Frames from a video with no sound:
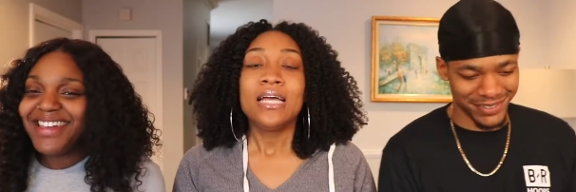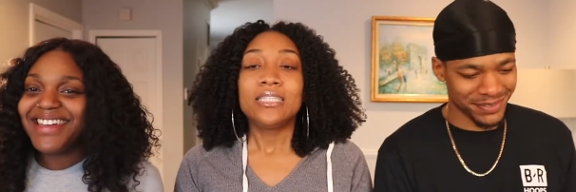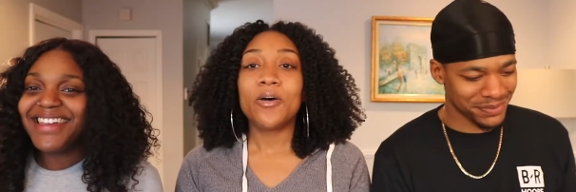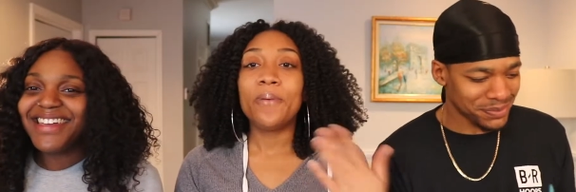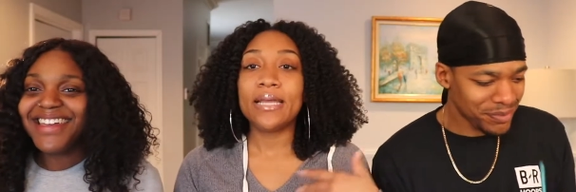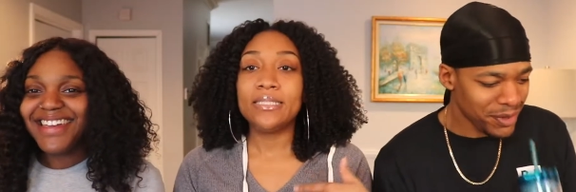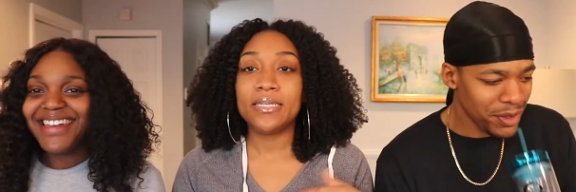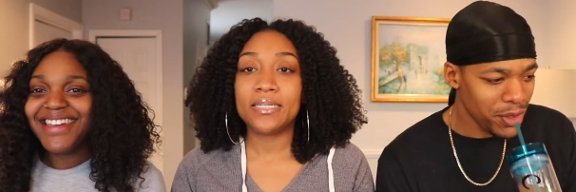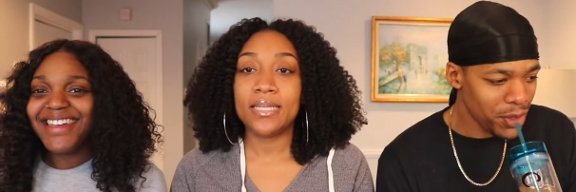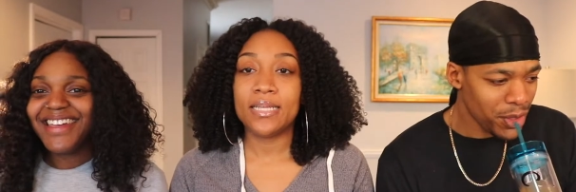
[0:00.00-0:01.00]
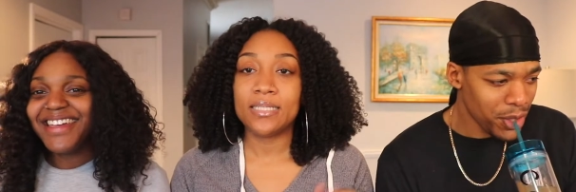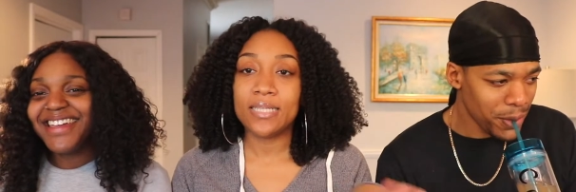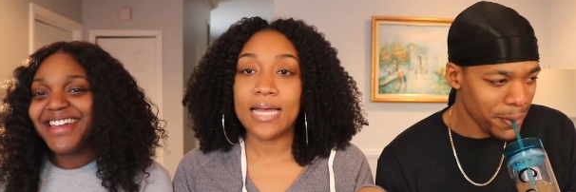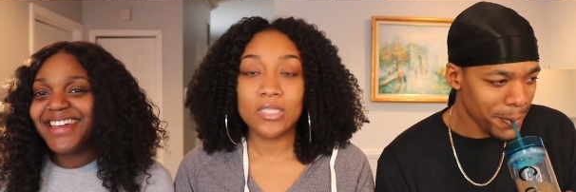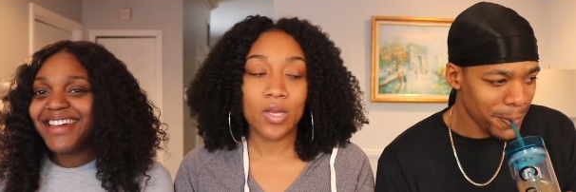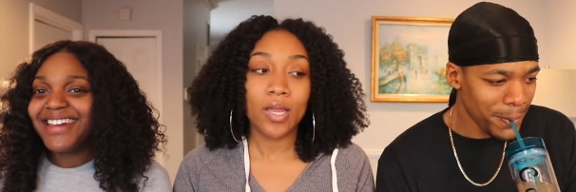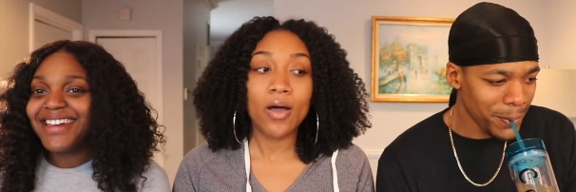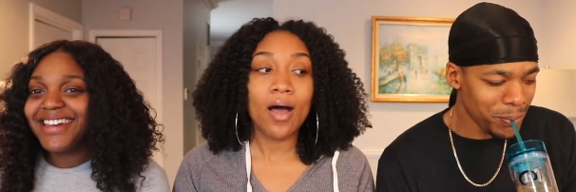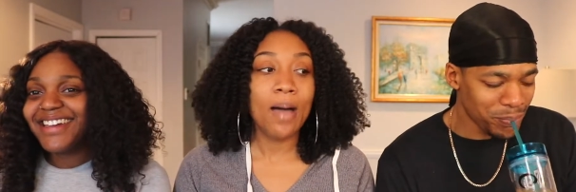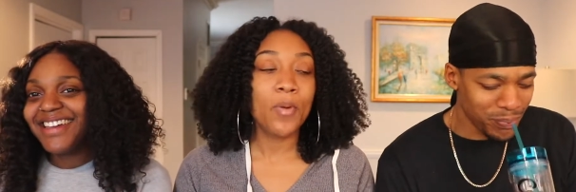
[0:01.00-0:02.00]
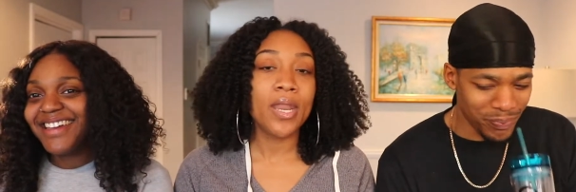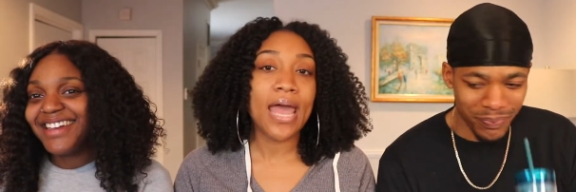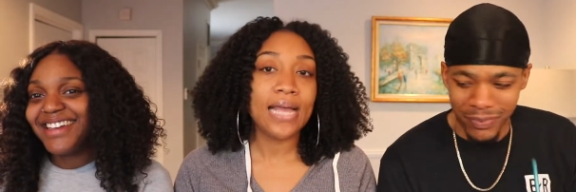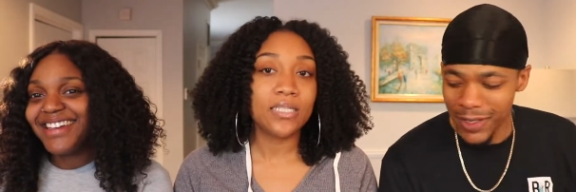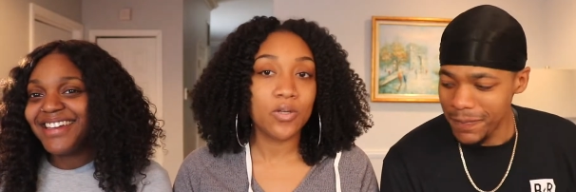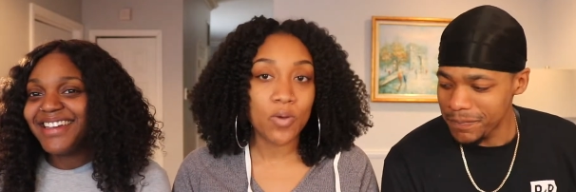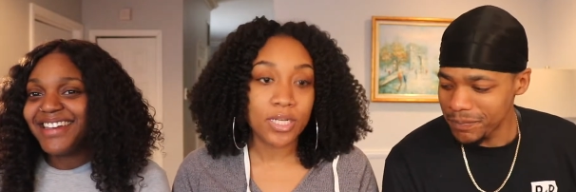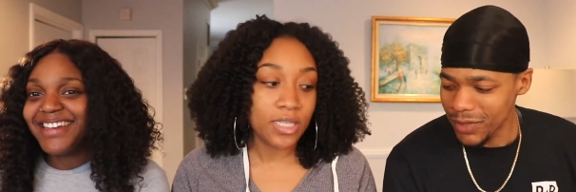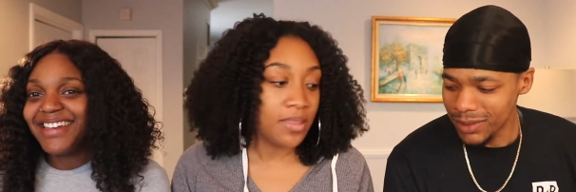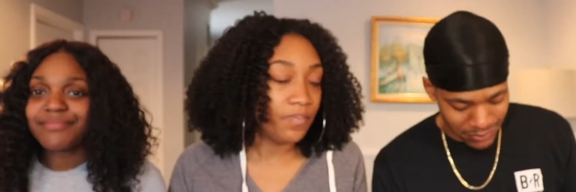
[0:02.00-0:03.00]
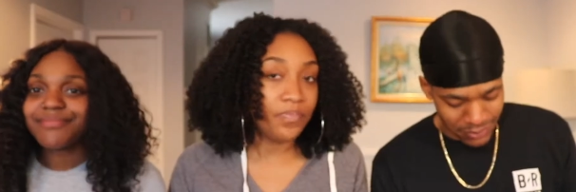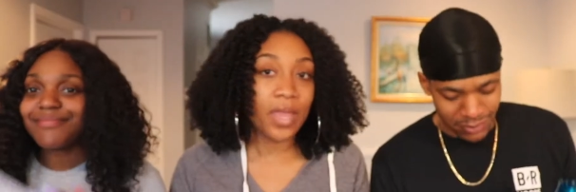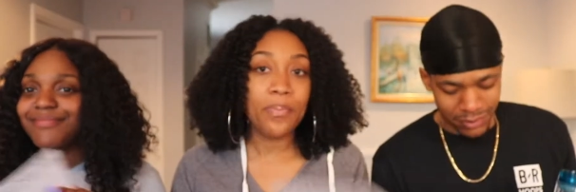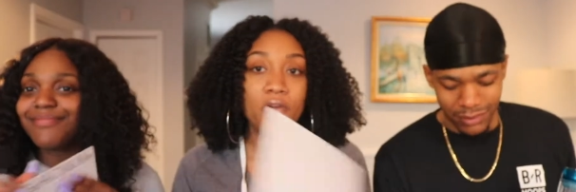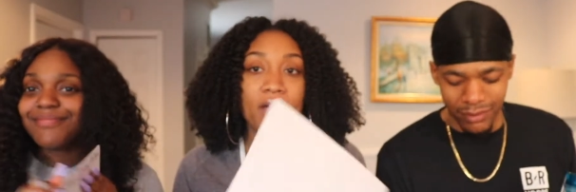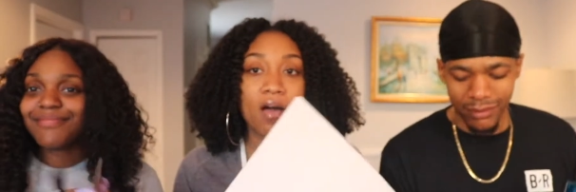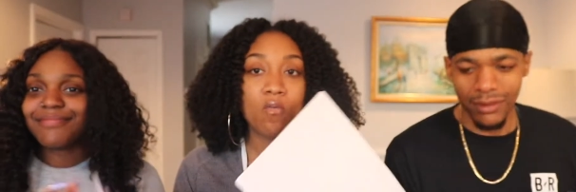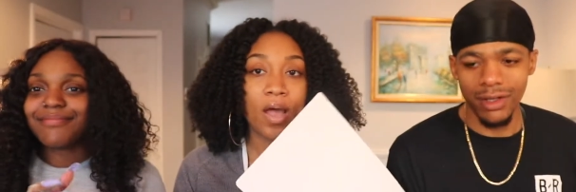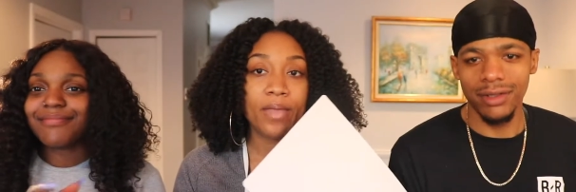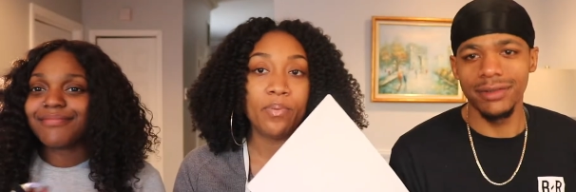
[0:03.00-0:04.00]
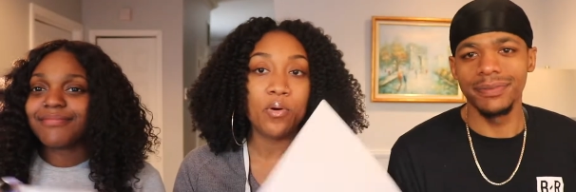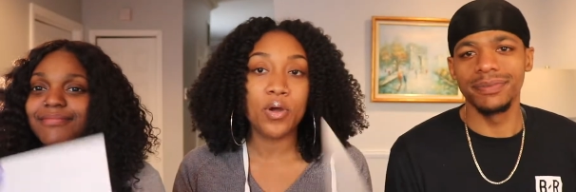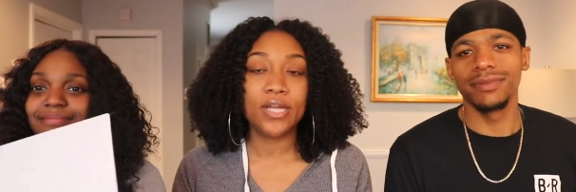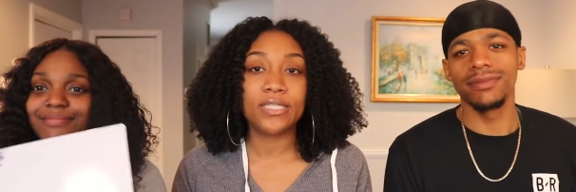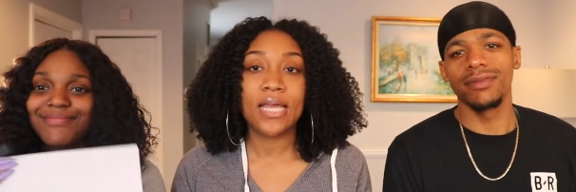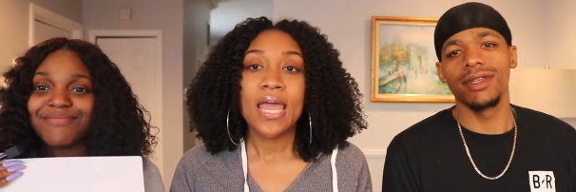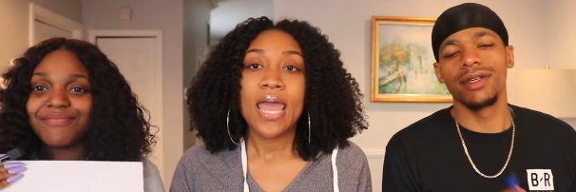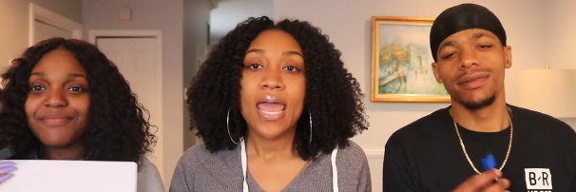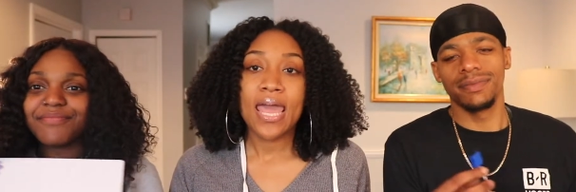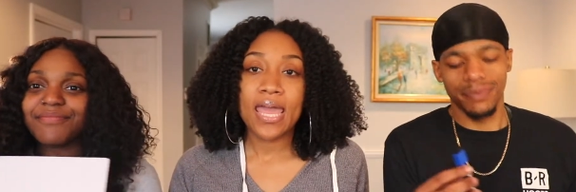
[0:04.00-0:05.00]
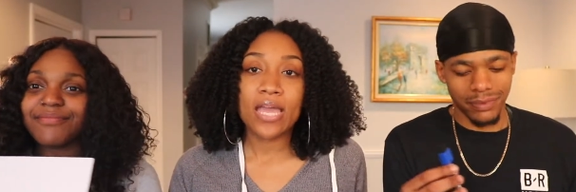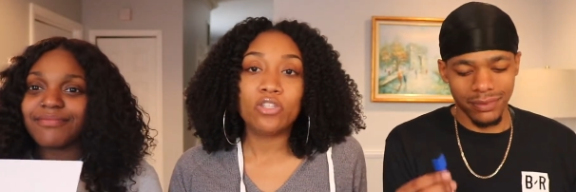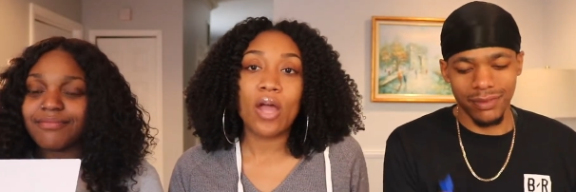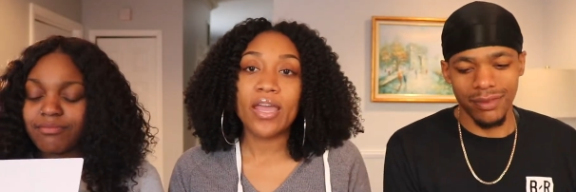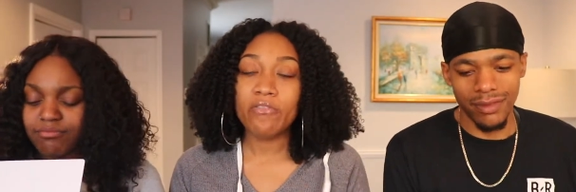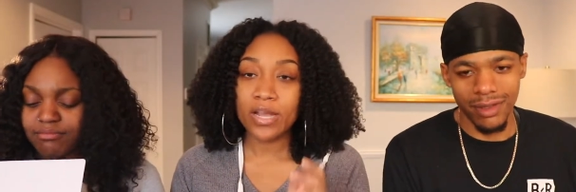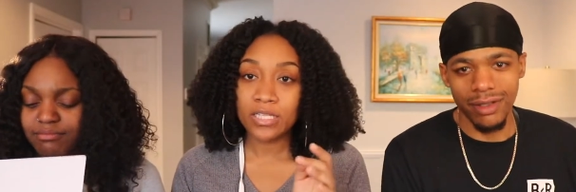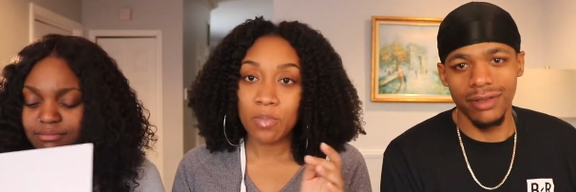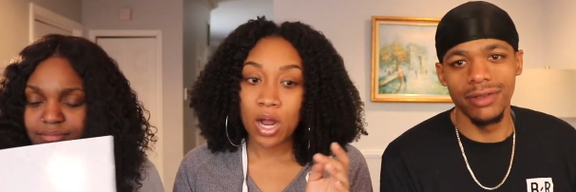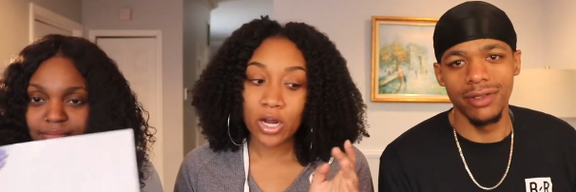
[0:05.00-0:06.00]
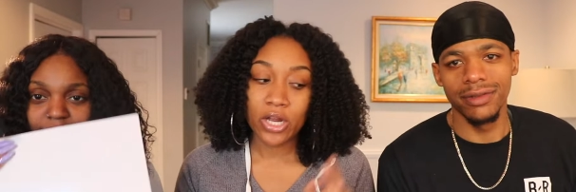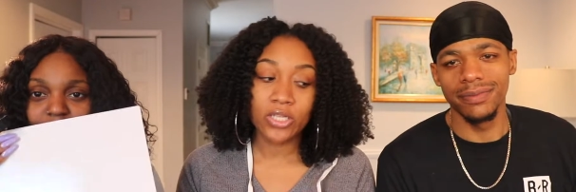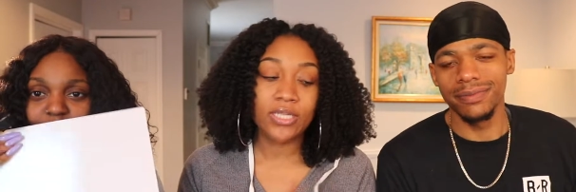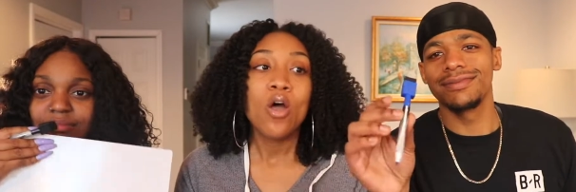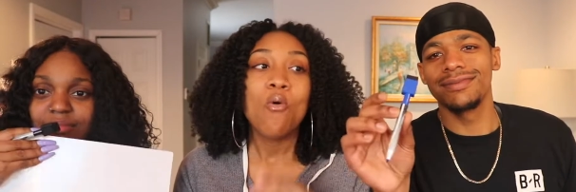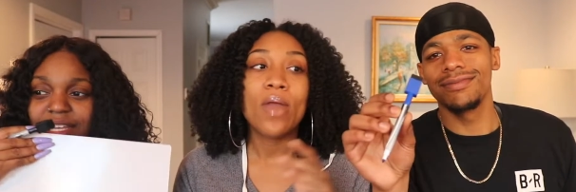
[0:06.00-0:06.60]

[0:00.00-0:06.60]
Speaker 1: So basically, this is how it's gonna go. I'm gonna ask a question. They both have whiteboards and dry erase markers.